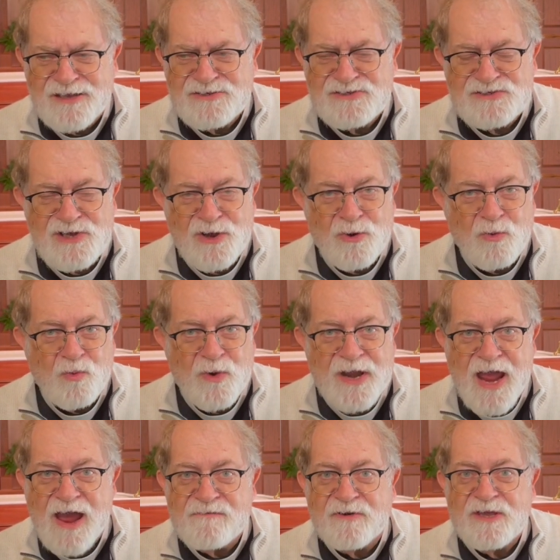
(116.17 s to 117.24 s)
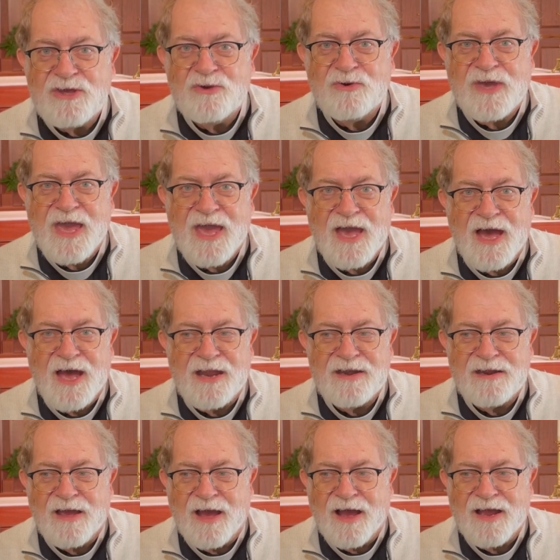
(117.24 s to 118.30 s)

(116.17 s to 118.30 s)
So whatever you can